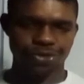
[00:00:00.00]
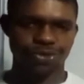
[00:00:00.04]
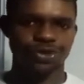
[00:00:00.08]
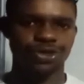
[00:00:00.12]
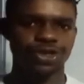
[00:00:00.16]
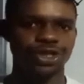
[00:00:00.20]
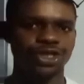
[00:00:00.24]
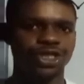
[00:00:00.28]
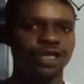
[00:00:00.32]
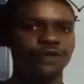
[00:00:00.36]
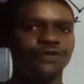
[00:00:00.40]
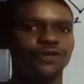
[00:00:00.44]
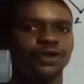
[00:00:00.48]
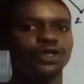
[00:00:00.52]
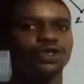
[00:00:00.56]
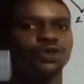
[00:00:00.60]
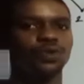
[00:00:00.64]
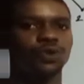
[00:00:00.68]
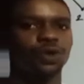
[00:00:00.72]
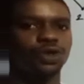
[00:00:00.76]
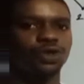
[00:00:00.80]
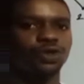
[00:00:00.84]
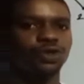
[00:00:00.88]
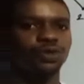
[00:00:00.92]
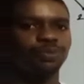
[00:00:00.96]
So it's just for you to
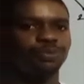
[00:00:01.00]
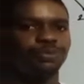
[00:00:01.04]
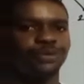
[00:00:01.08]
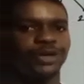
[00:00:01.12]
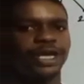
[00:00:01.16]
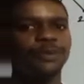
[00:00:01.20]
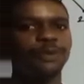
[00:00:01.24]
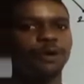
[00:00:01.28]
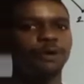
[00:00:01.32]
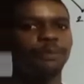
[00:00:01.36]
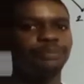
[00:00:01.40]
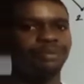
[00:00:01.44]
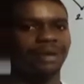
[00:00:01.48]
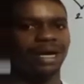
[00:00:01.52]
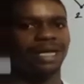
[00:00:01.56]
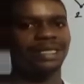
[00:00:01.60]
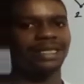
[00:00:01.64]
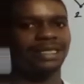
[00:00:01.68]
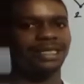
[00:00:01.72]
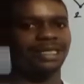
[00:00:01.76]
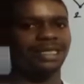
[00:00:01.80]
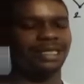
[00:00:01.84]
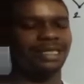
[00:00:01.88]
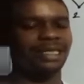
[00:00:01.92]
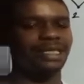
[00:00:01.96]
what keep on
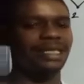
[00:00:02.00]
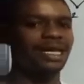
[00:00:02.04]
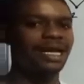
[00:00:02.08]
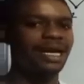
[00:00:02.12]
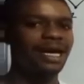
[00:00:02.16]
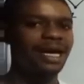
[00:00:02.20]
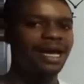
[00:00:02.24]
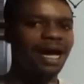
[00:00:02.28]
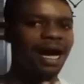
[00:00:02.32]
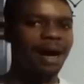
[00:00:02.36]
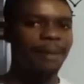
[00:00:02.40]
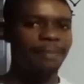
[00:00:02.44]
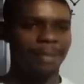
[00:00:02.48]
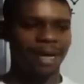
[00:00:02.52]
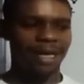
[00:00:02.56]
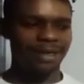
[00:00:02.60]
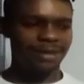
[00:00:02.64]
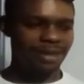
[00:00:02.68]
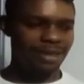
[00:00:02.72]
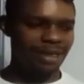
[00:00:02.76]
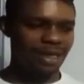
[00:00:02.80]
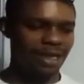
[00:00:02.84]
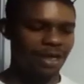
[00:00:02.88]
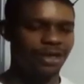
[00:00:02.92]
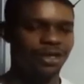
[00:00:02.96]
practicing and
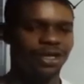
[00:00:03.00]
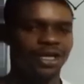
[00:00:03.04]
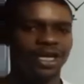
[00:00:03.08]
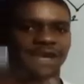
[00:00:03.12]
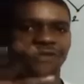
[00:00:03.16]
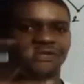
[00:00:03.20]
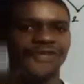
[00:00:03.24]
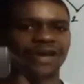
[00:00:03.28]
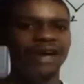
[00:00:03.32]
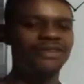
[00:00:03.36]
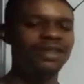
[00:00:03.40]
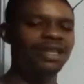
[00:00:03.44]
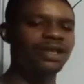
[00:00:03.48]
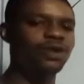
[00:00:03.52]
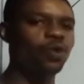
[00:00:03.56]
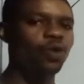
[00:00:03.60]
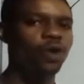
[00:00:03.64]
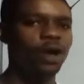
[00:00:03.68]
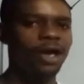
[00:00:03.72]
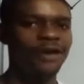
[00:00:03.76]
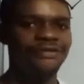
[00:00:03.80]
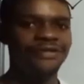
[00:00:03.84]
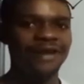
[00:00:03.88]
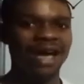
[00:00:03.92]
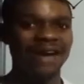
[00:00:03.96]
master. If you have
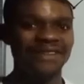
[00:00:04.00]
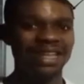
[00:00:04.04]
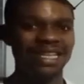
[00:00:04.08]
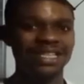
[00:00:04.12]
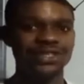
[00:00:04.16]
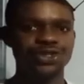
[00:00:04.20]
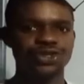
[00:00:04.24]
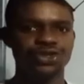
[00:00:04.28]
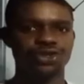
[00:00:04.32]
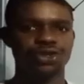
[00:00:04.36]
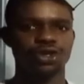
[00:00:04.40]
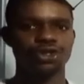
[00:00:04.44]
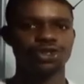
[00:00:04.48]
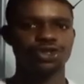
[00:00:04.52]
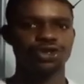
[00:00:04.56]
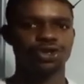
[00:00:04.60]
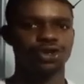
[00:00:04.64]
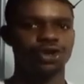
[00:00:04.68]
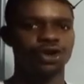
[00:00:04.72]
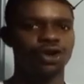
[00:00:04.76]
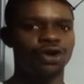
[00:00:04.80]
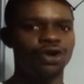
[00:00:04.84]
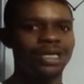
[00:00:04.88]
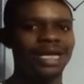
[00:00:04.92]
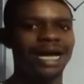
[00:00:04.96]
any situation
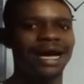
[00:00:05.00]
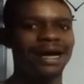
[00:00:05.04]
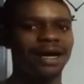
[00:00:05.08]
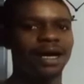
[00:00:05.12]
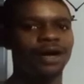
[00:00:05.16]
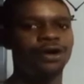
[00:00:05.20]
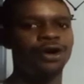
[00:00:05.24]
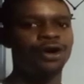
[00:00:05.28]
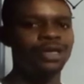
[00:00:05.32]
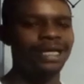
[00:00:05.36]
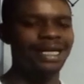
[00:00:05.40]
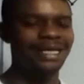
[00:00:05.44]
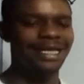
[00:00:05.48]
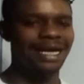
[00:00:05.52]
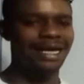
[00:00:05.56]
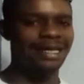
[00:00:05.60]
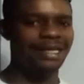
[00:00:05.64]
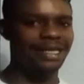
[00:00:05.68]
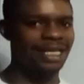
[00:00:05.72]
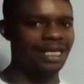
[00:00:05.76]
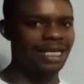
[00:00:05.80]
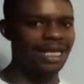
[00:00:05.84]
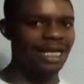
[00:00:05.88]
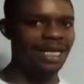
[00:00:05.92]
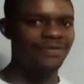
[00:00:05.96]
under the
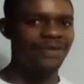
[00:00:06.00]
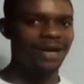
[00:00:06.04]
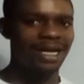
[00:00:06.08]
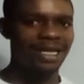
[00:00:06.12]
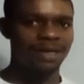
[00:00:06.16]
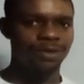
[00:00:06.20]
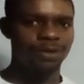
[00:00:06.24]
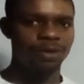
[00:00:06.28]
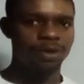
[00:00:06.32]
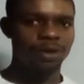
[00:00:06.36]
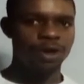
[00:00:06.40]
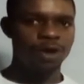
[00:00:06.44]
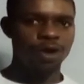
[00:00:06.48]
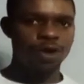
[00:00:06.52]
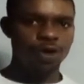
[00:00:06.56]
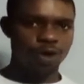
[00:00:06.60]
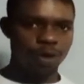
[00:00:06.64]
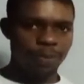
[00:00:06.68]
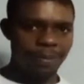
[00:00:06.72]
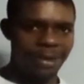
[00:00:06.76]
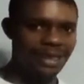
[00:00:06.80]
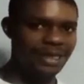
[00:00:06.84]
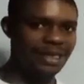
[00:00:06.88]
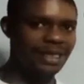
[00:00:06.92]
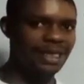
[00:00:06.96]
alkene, can leave at the
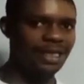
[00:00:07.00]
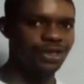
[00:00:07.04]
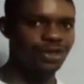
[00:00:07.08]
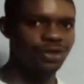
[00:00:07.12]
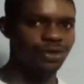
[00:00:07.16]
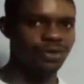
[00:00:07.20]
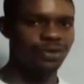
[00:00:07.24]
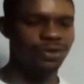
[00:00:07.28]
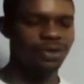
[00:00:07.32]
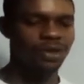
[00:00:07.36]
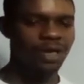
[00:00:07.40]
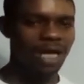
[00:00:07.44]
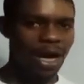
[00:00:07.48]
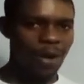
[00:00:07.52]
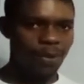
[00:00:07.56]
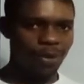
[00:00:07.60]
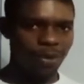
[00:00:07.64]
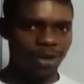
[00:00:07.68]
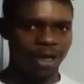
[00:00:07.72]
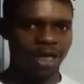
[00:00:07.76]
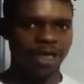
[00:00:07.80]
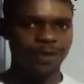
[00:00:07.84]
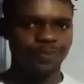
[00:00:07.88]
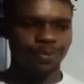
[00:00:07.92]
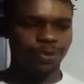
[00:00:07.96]
comment section. I
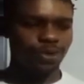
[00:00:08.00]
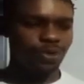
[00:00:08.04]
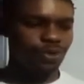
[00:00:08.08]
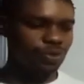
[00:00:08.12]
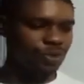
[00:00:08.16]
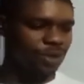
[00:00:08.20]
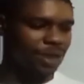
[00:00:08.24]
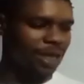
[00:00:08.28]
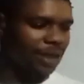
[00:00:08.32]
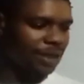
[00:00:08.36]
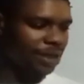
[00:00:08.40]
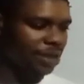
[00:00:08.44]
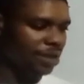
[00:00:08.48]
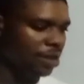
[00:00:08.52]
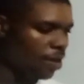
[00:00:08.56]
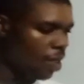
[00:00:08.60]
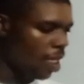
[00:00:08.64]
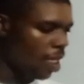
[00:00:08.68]
will respond to that.